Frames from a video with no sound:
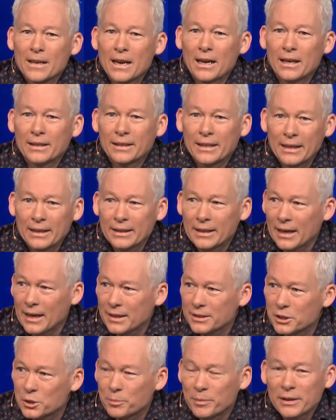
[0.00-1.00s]
Can
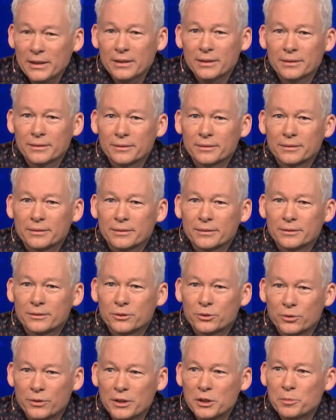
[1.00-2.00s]
I speak
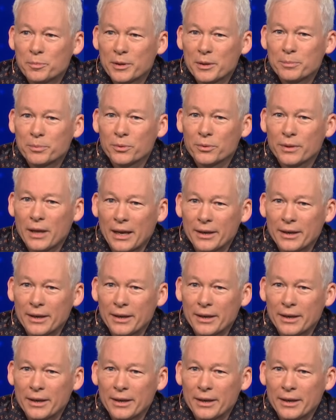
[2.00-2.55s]
to these people.